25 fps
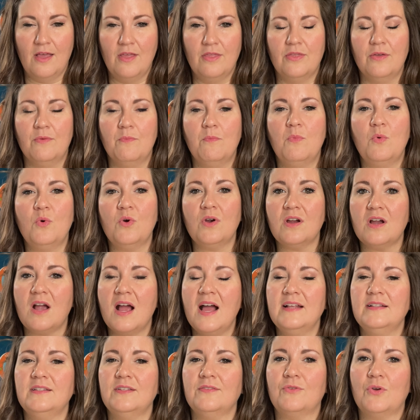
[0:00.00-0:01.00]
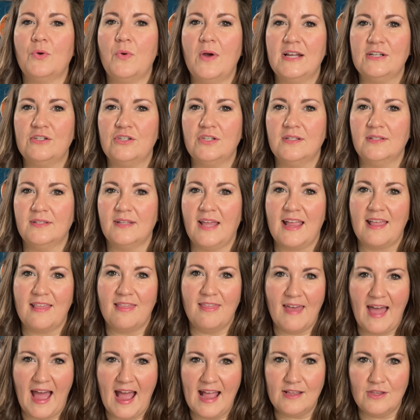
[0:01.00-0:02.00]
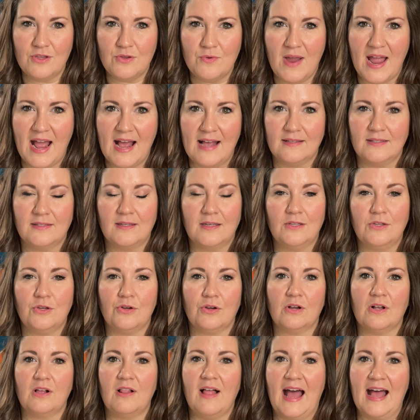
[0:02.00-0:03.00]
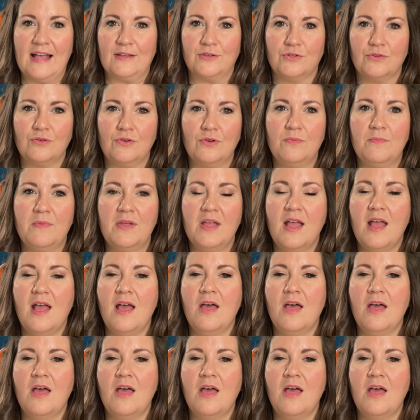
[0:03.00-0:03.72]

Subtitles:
The more kinds of questions like that you ask in your classroom,